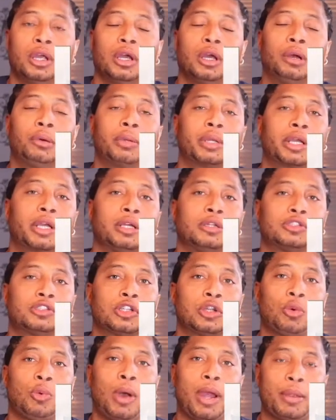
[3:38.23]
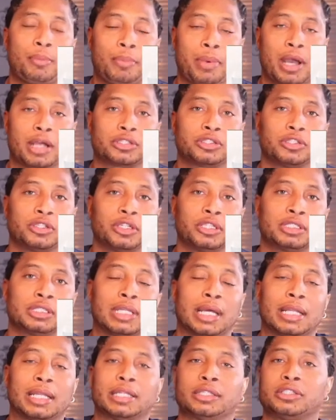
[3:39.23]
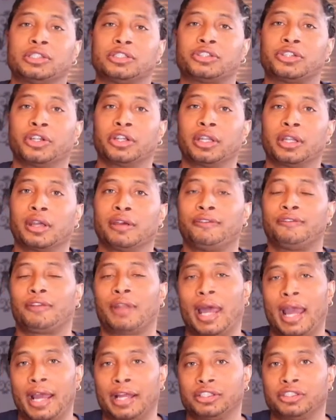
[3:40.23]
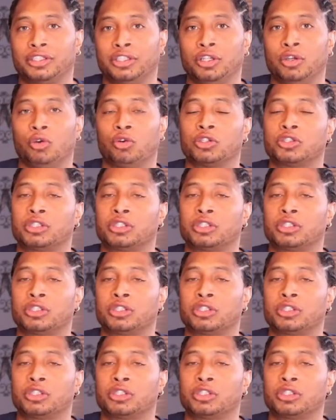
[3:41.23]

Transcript: Uh, when it comes to the white boxer, there's not necessarily a flashy or